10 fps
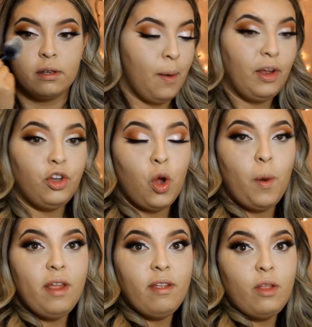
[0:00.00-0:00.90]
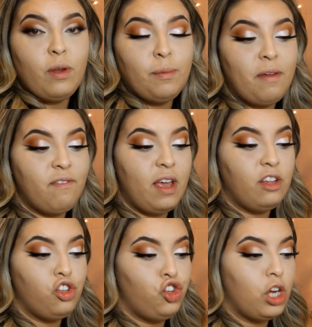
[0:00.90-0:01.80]
Now I don't want to set the rest of my
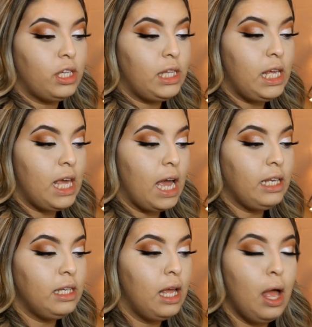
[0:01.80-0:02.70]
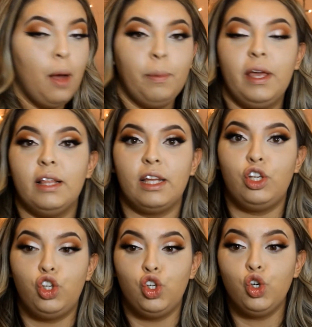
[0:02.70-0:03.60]
face just yet because I
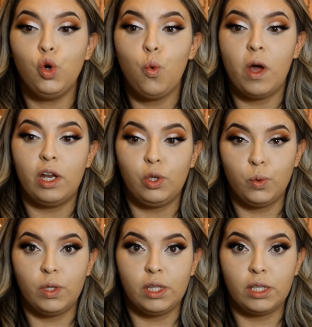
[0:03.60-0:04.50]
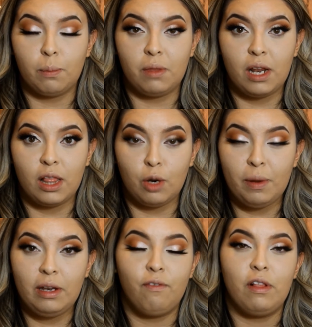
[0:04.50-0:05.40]
do want to do something a little
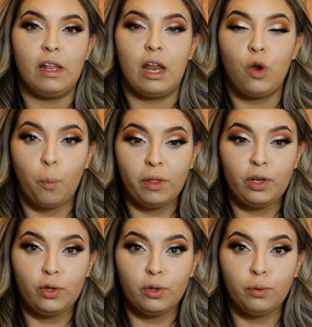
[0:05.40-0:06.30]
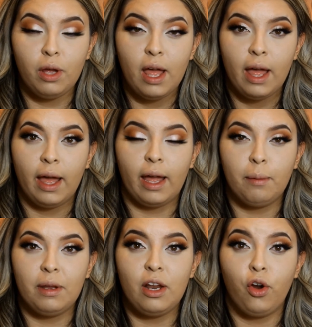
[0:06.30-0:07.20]
bit different than I normally do.
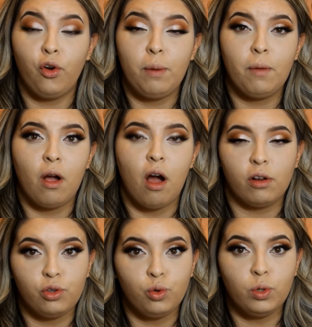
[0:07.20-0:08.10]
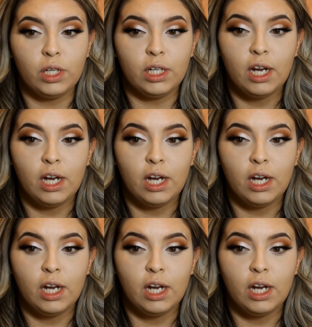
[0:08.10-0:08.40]
I'm going to cream contour.